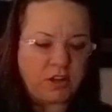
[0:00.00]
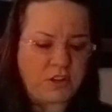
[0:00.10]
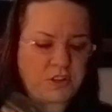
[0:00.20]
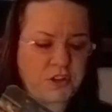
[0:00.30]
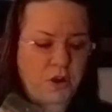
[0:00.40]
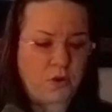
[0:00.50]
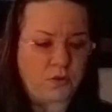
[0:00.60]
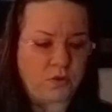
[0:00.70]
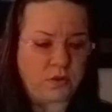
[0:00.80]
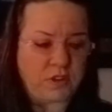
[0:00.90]

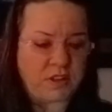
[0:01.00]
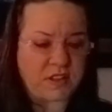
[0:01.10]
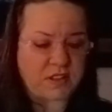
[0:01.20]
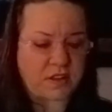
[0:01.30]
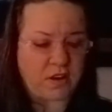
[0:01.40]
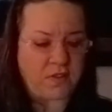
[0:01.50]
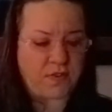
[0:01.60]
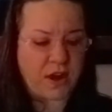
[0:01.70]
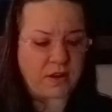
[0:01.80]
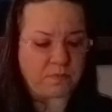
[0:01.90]
So this is
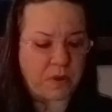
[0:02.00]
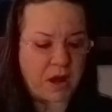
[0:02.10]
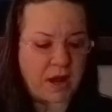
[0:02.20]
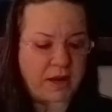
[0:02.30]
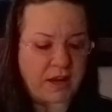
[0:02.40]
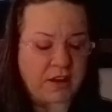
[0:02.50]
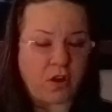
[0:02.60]
clarified by an